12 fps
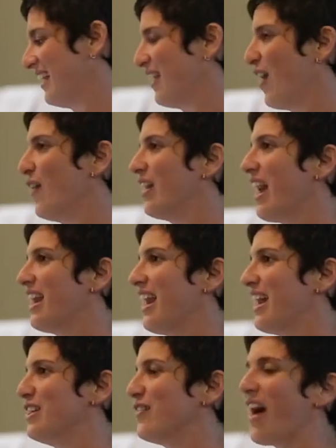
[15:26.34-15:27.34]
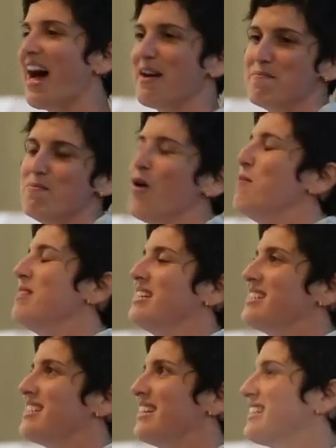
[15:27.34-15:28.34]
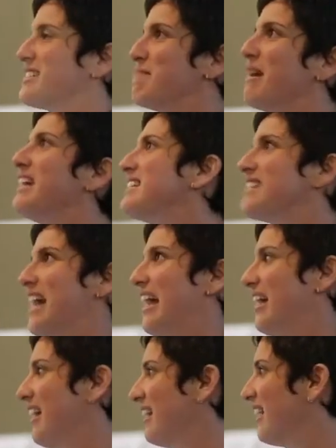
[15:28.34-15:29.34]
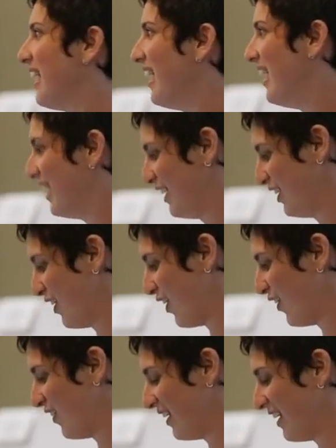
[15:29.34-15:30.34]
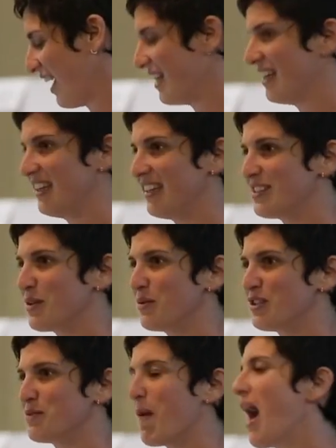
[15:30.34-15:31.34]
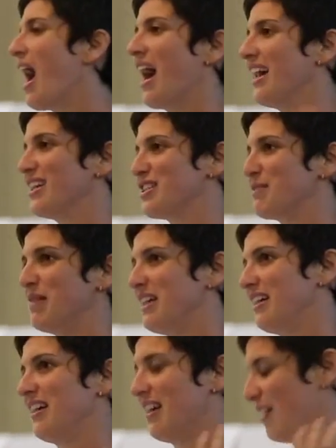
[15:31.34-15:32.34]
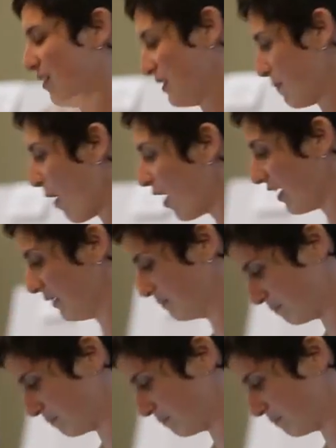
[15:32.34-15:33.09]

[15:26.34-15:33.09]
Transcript: You know, and and and you've had a moment, and it's amazing, and you know and, and so it's pie. It should be, you know, it's a party.